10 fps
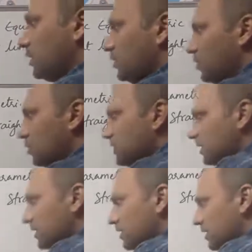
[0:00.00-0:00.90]

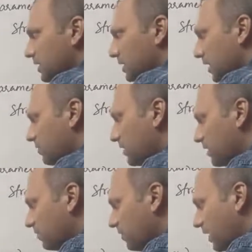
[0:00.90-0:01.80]
using this theta we
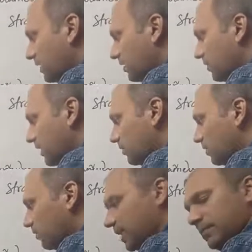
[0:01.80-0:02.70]
can find the value
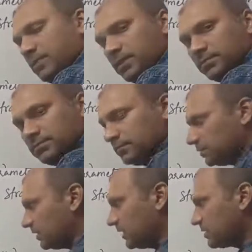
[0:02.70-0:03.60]
of m,
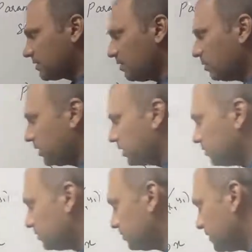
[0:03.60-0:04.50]
that is slope,
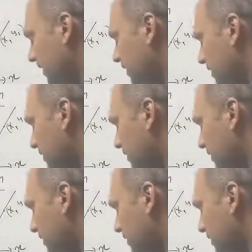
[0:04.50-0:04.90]
right?